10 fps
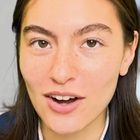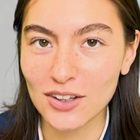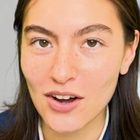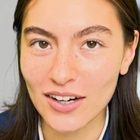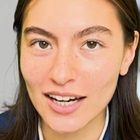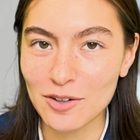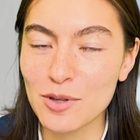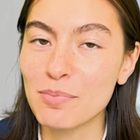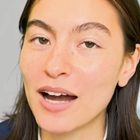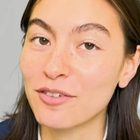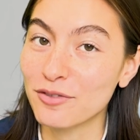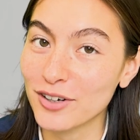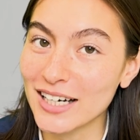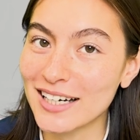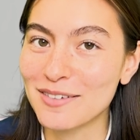I'll log in with my
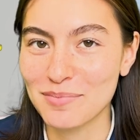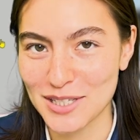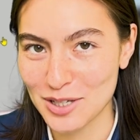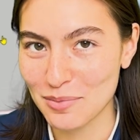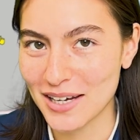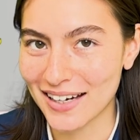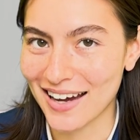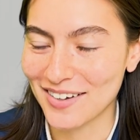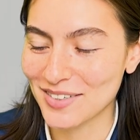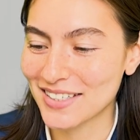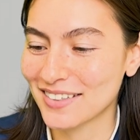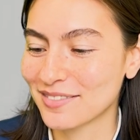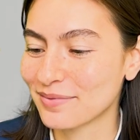free MISUMI account.